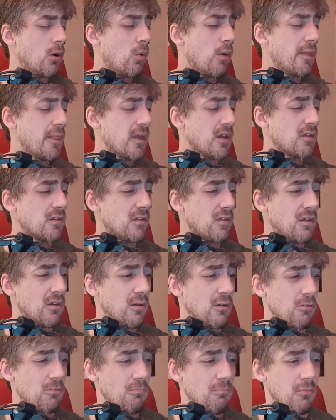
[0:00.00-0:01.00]
One thing to
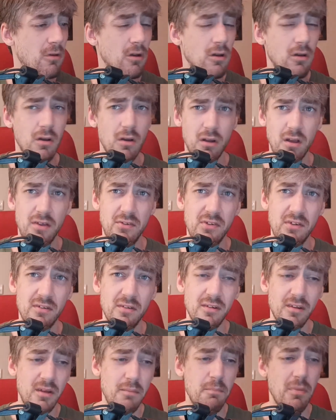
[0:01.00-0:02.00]
note is
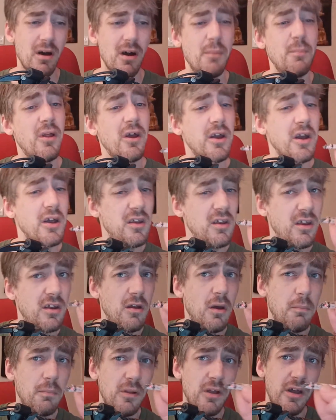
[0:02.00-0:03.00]
this lip balm, like, I
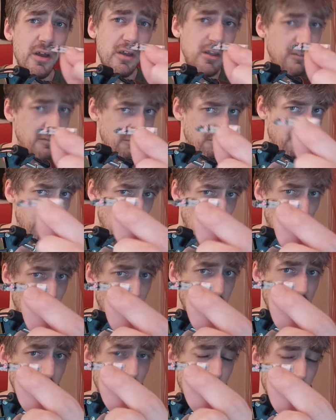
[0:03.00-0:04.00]
did apply it
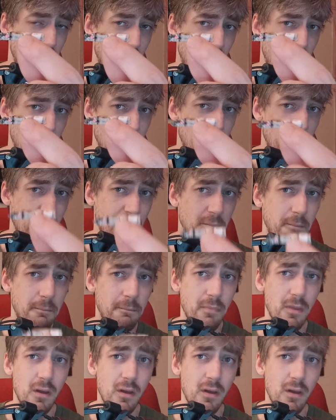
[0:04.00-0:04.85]
very liberally, but